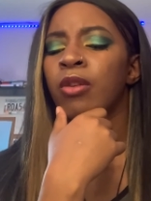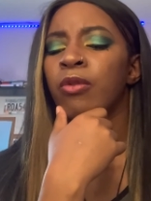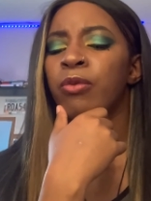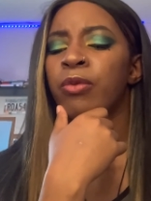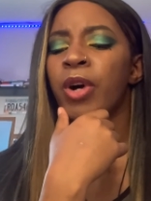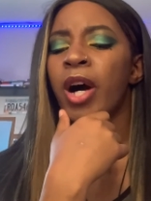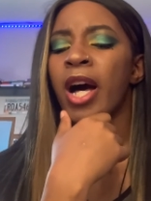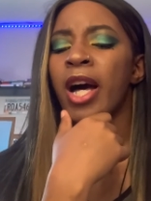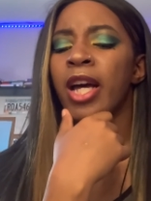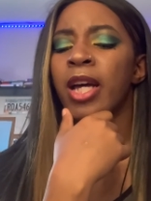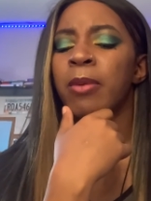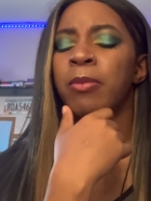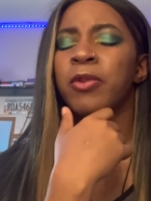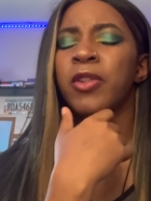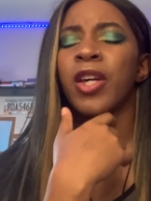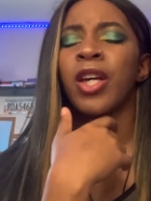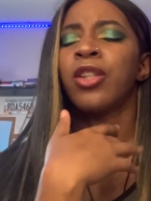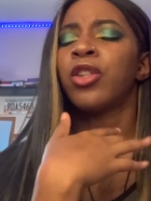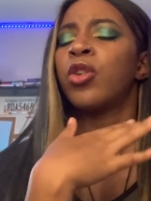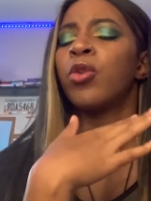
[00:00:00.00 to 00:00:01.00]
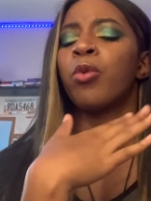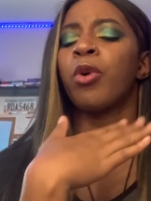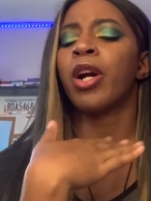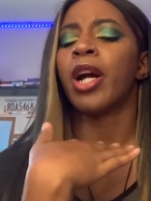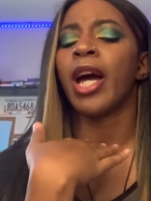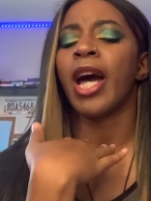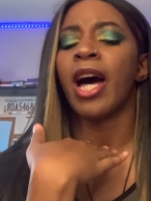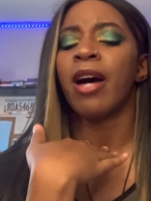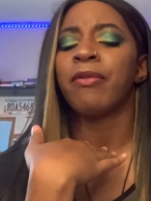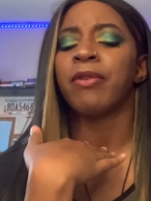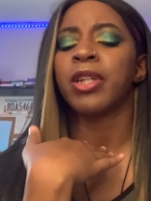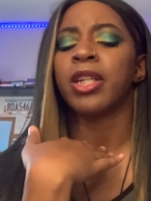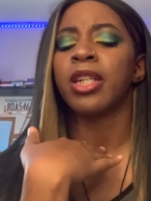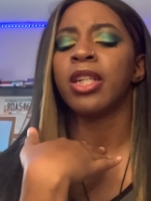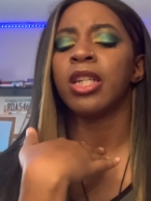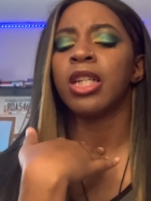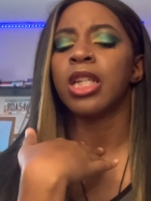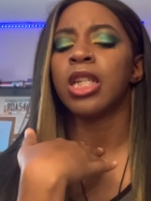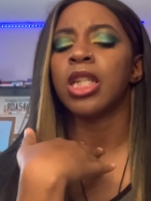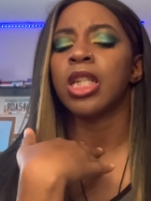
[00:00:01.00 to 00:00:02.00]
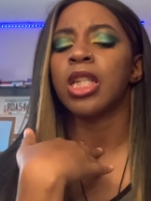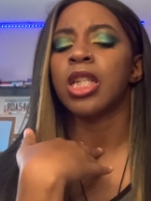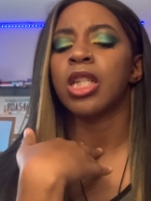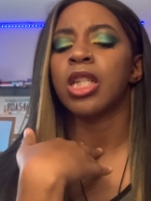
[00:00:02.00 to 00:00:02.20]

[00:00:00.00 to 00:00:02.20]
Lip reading: vibes and you weren't having it.